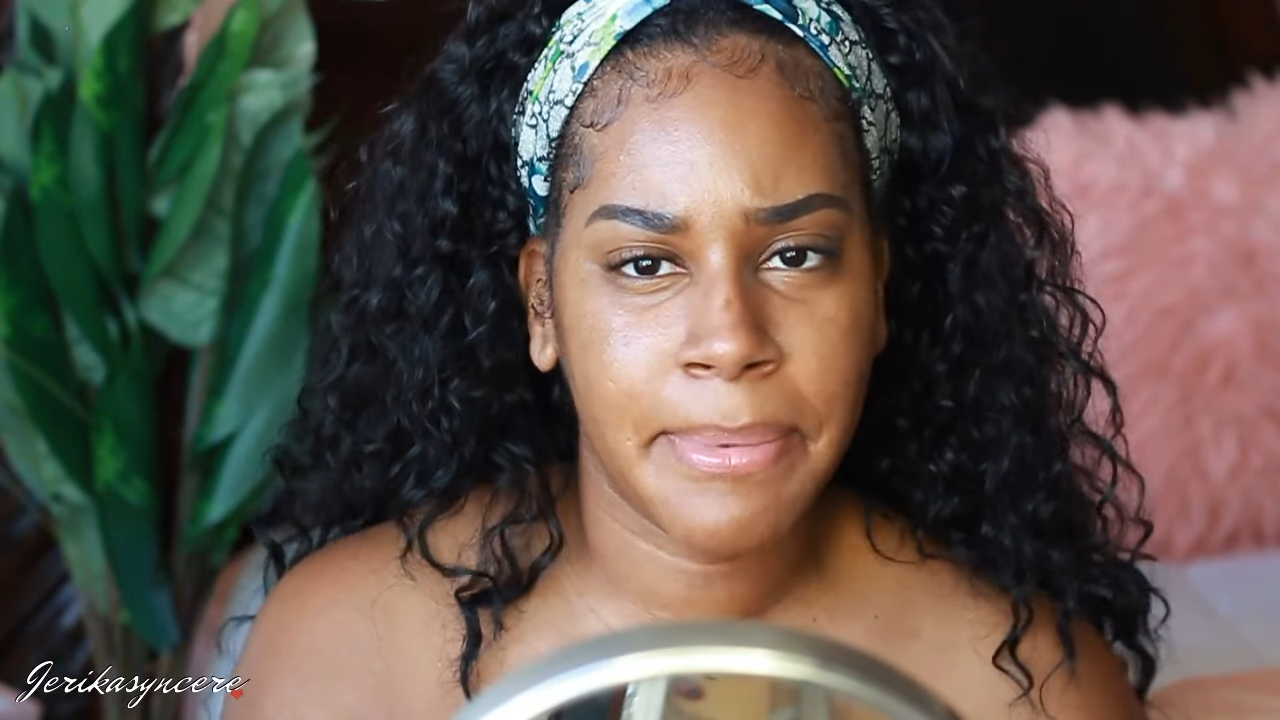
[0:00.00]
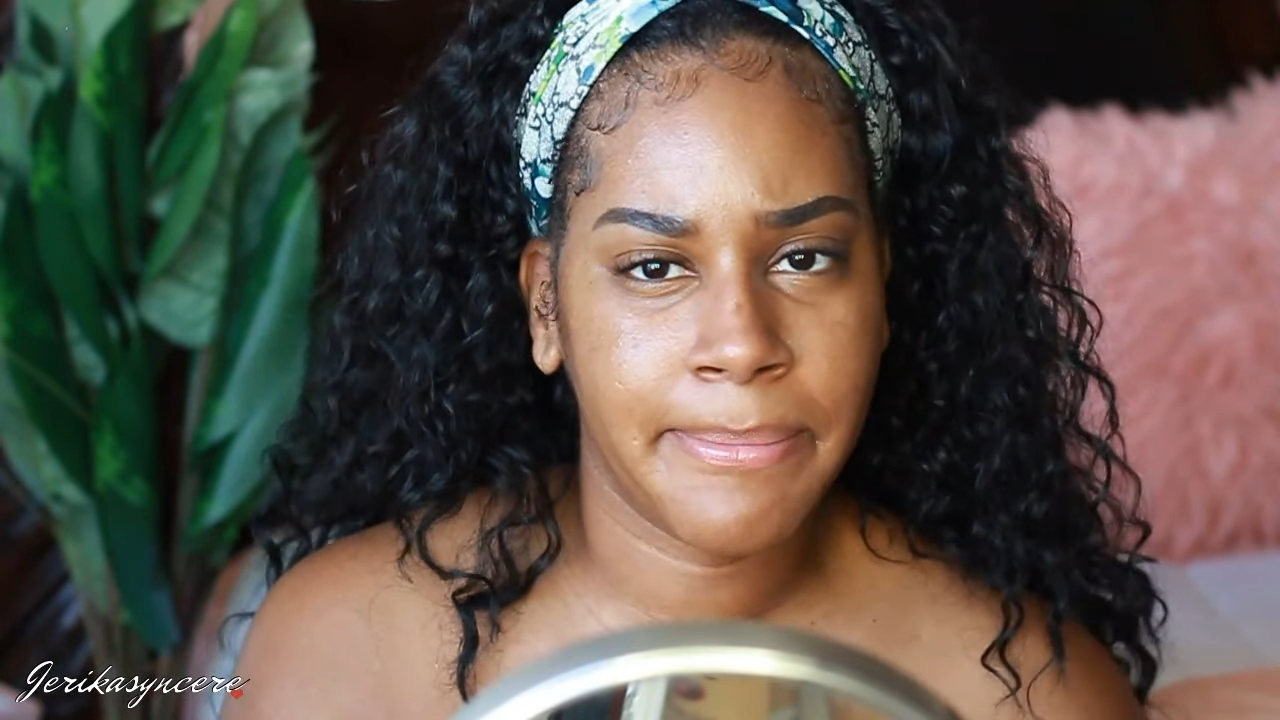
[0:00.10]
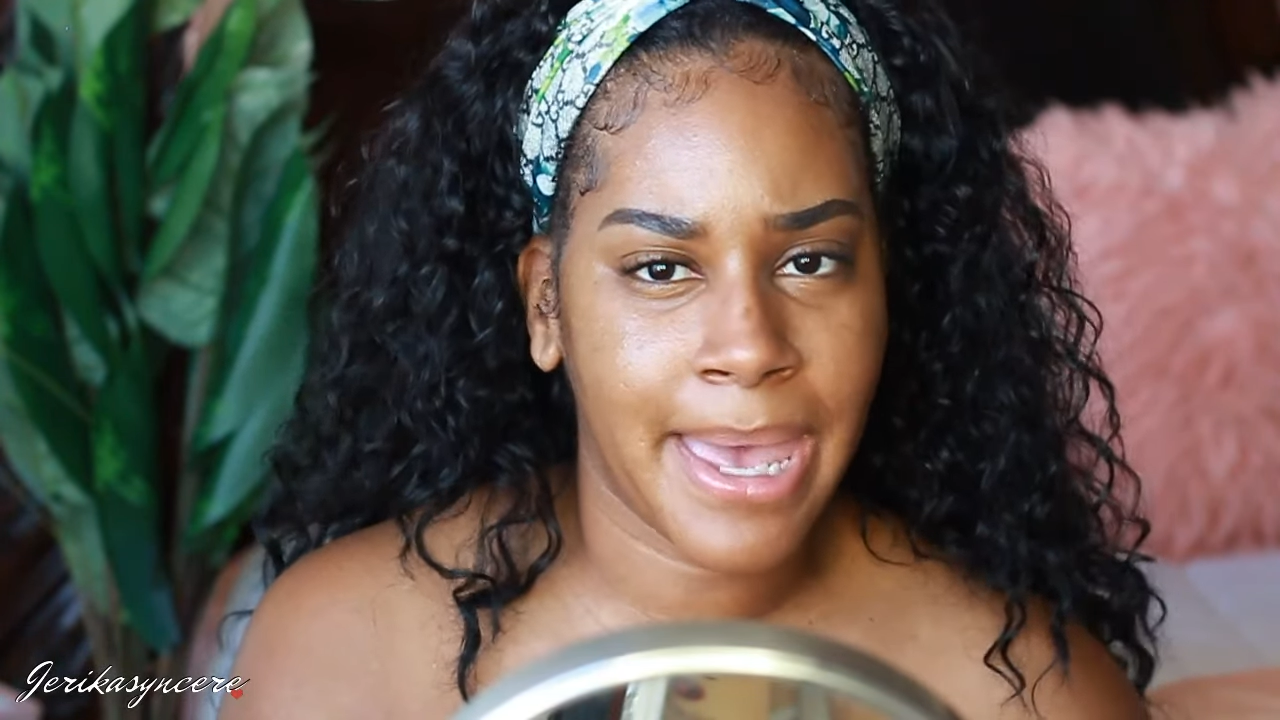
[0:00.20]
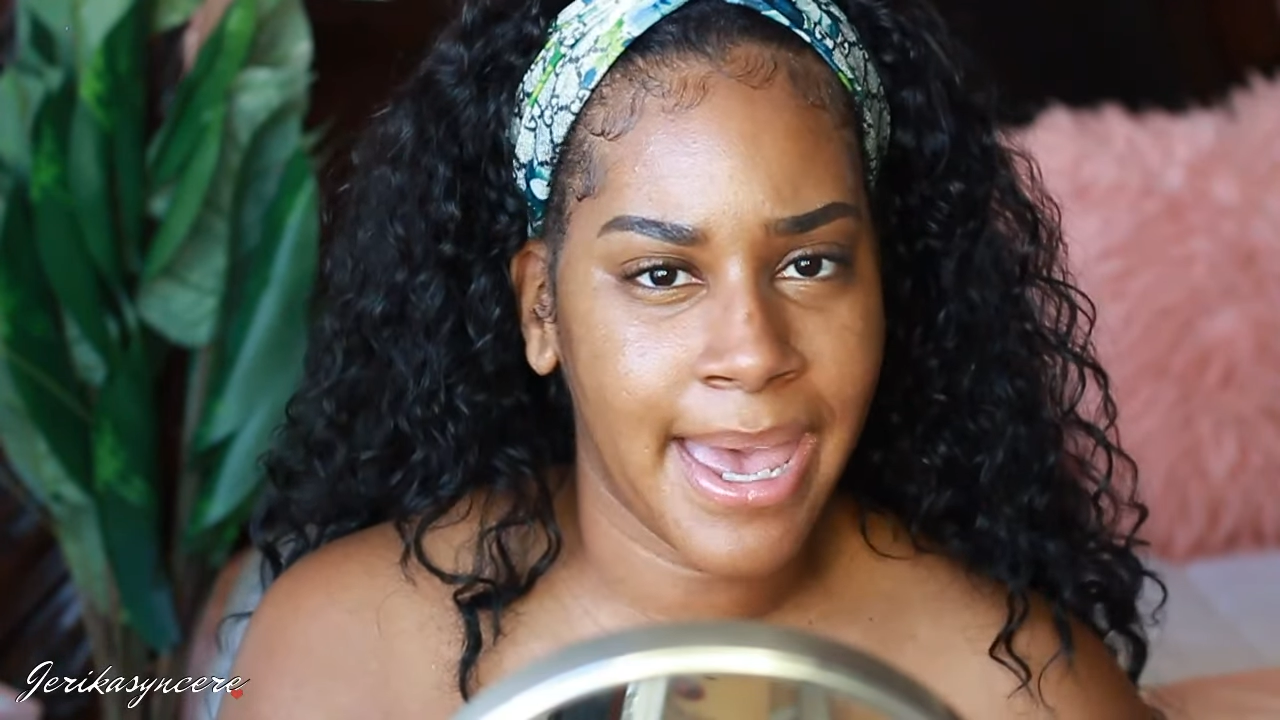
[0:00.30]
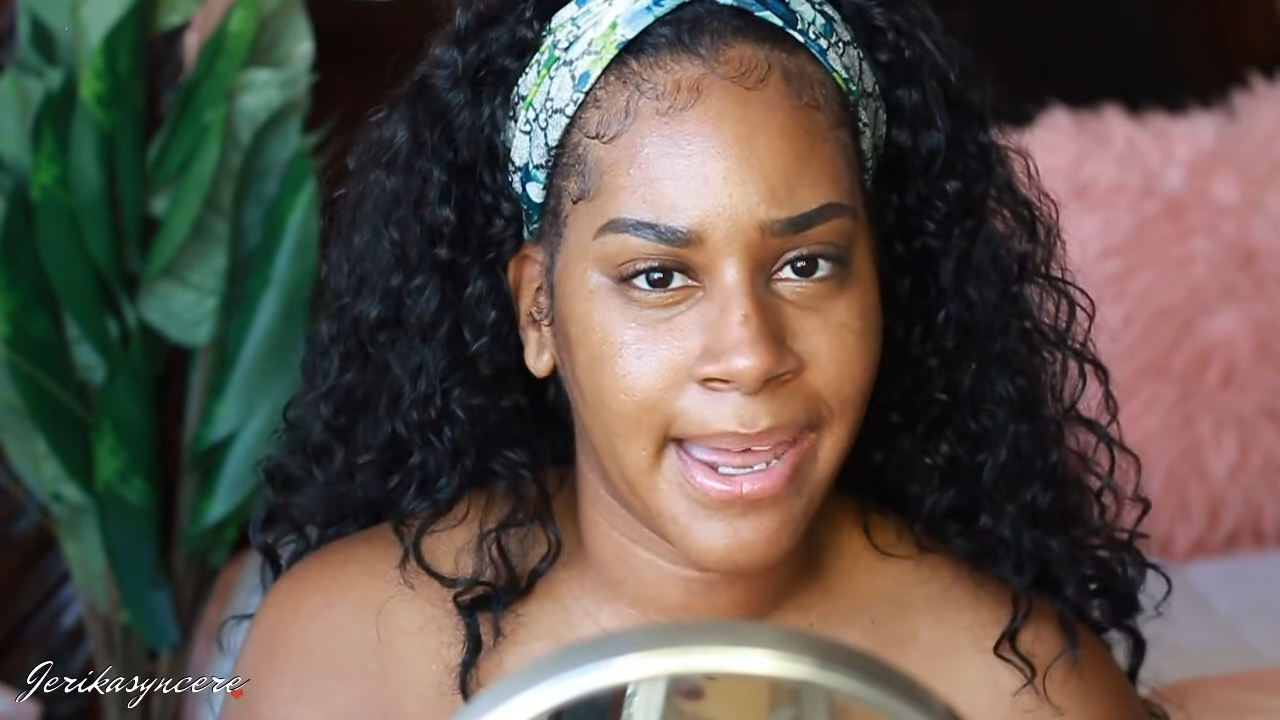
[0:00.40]
be
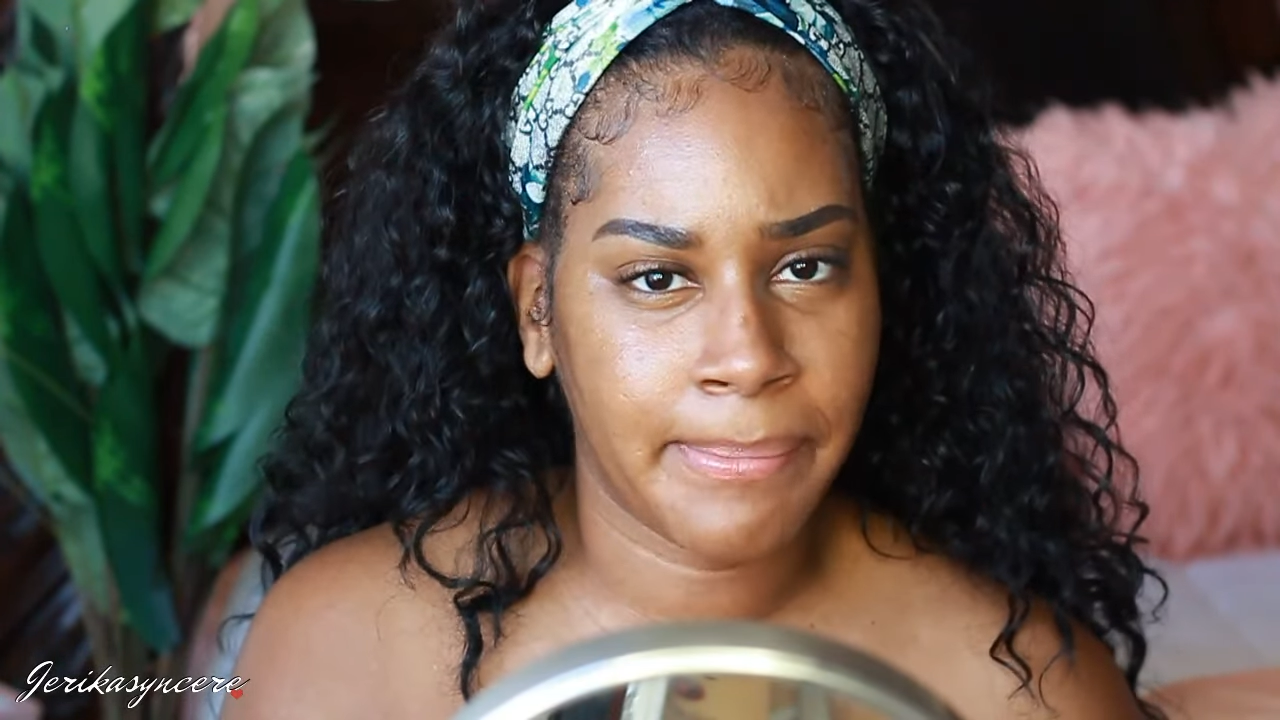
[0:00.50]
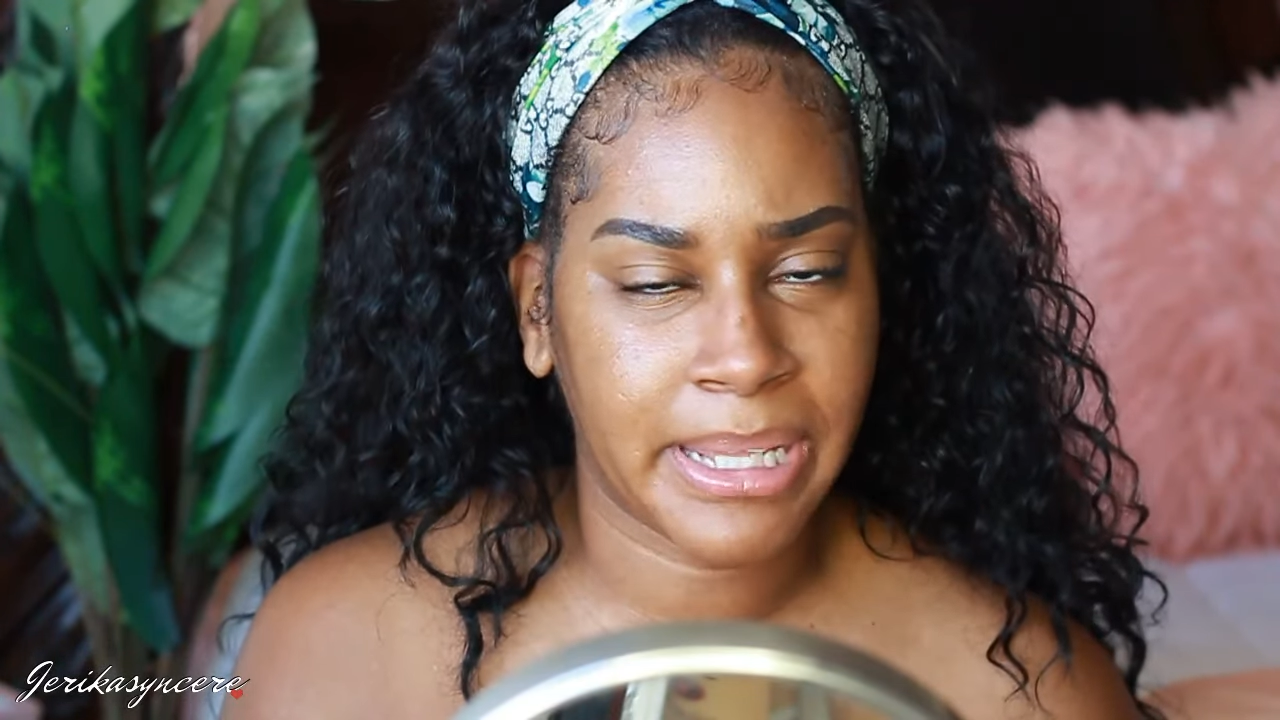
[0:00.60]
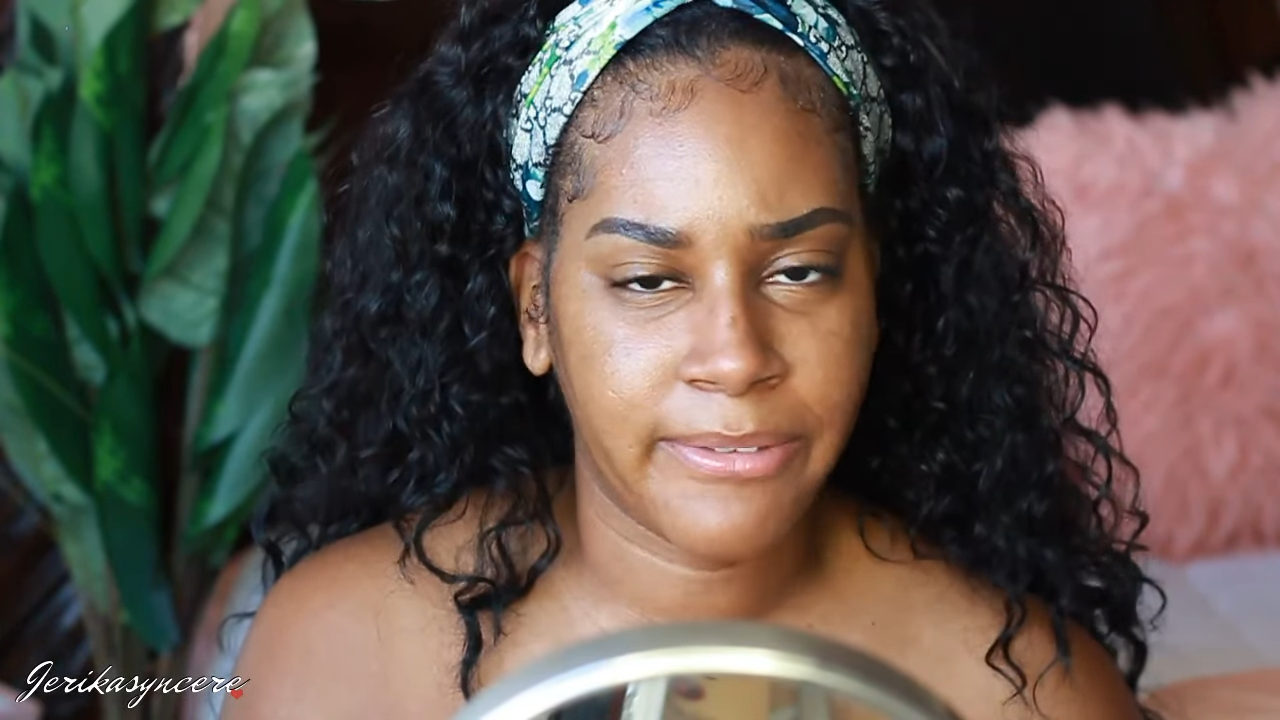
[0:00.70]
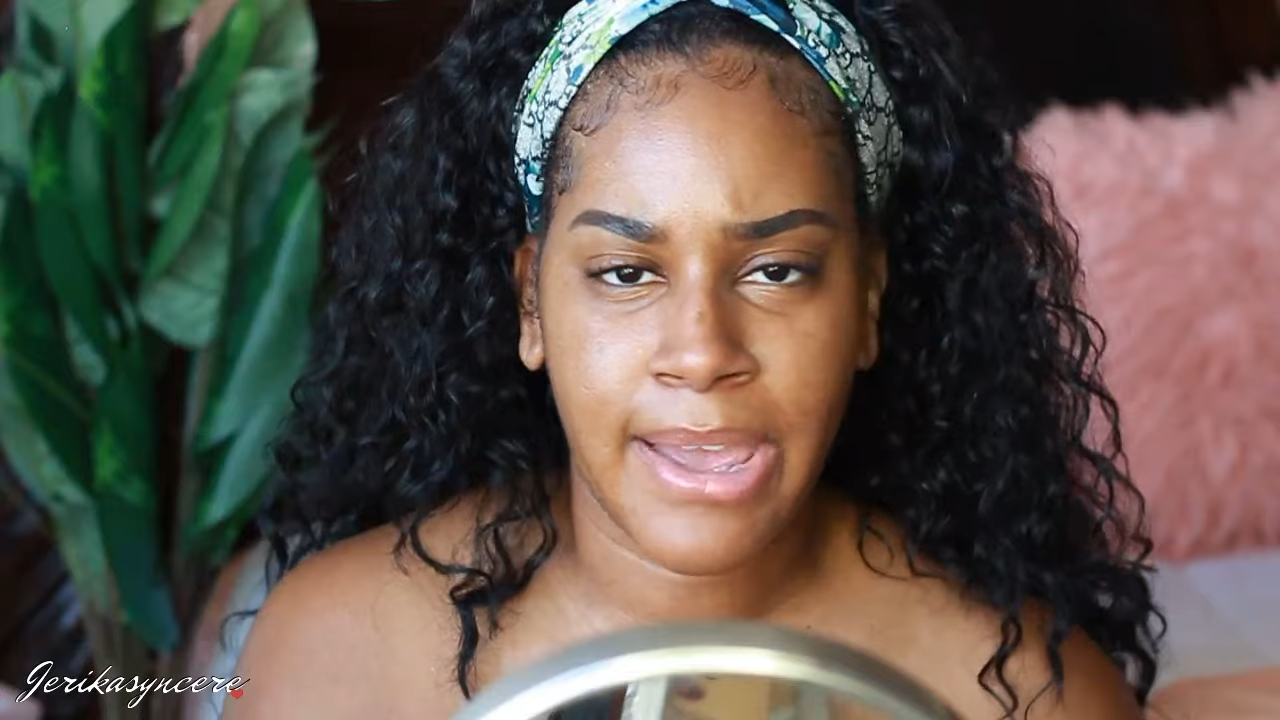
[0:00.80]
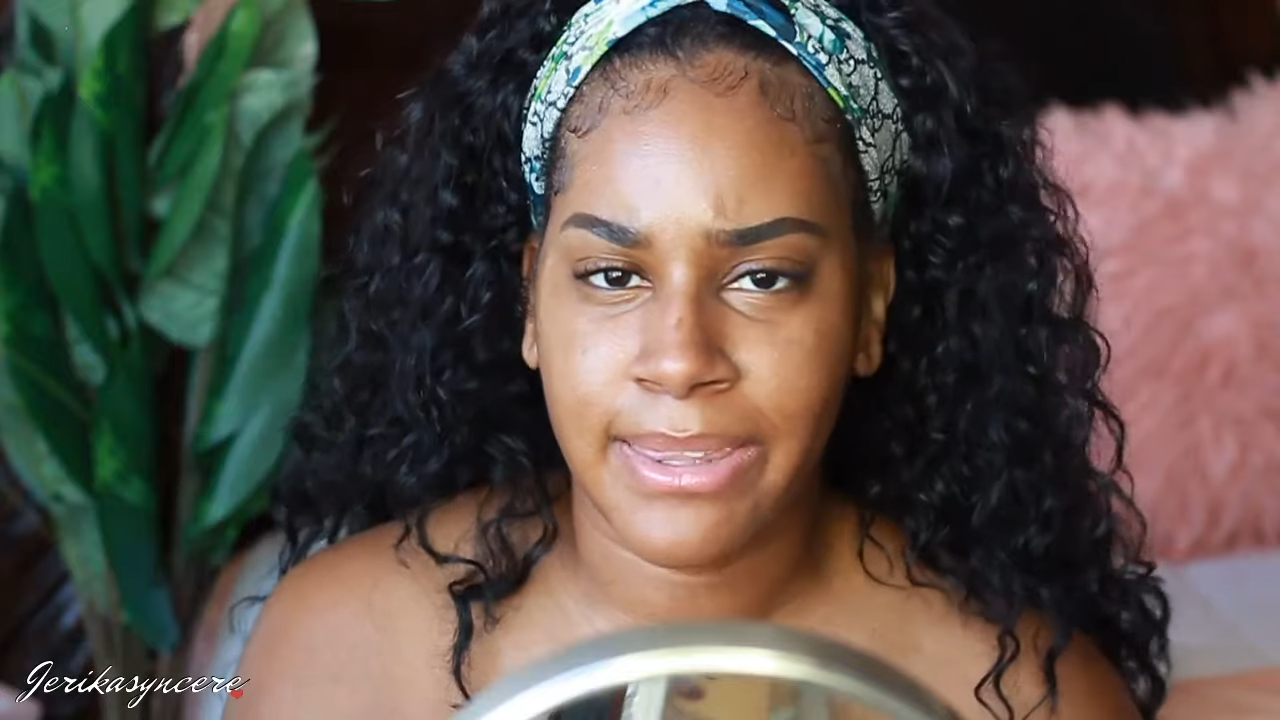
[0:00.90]
mad
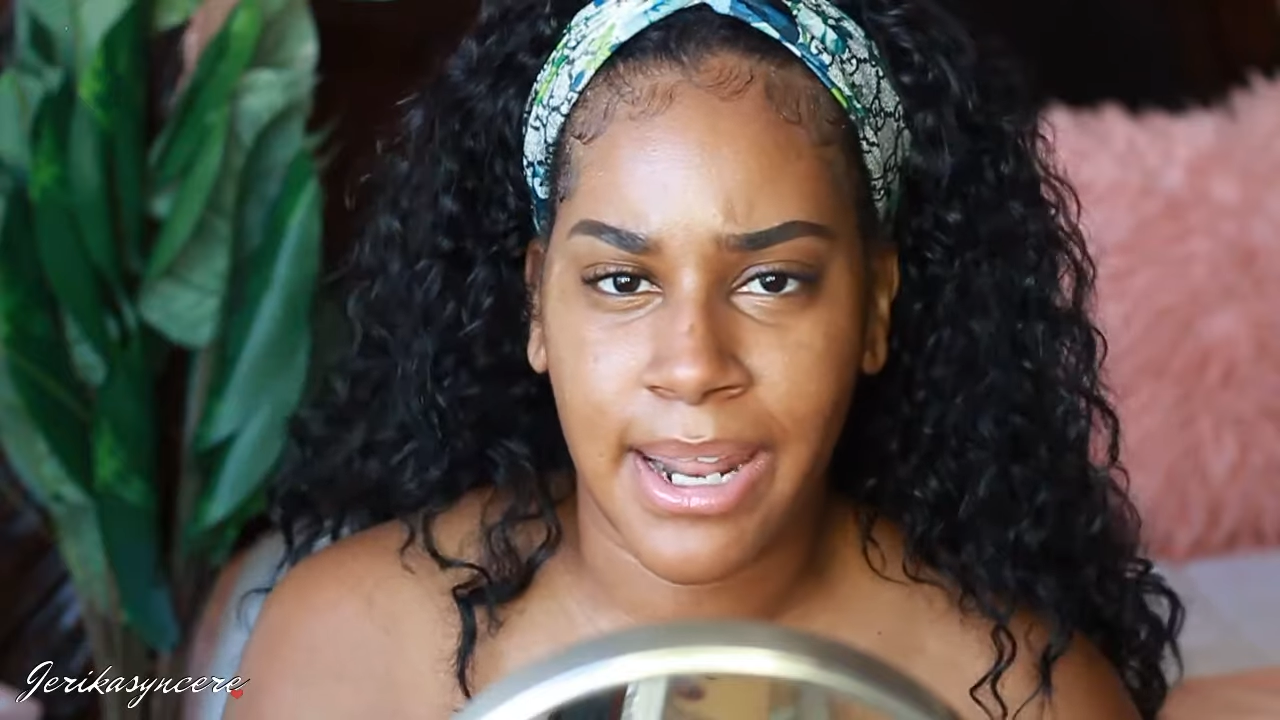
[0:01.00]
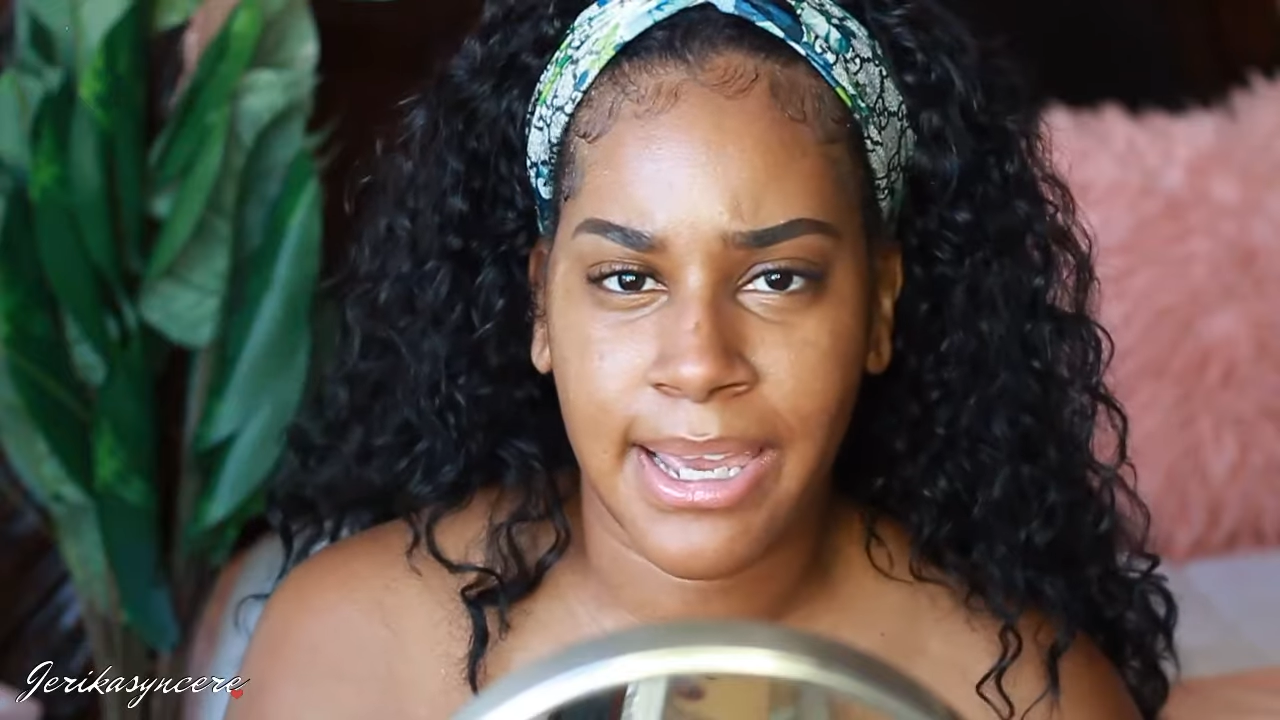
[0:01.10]
about the fact that